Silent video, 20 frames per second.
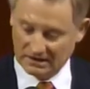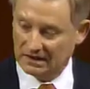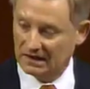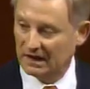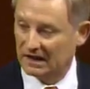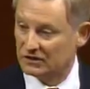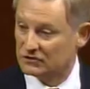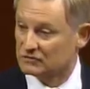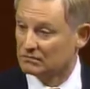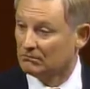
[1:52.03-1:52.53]

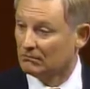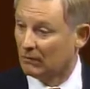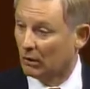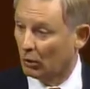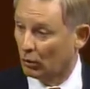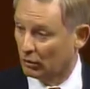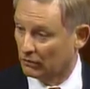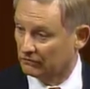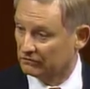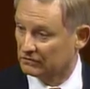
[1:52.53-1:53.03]
has
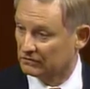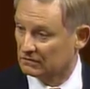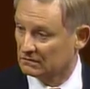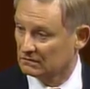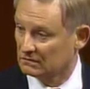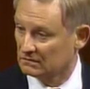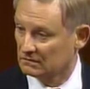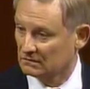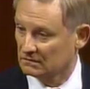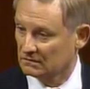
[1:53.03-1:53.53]
morphed
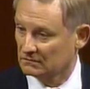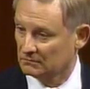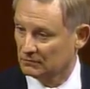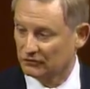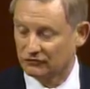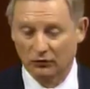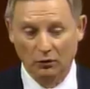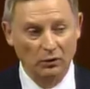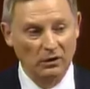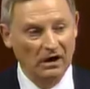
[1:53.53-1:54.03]

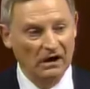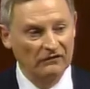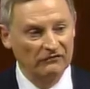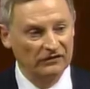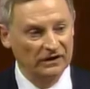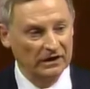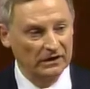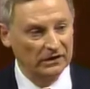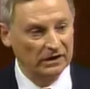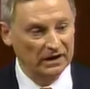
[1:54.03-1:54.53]
before our
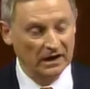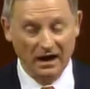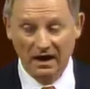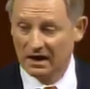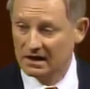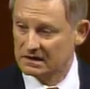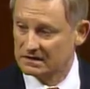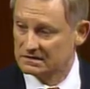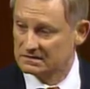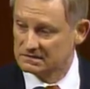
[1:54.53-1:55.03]
very
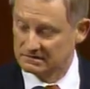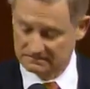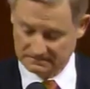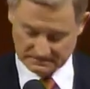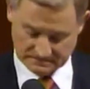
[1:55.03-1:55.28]
eyes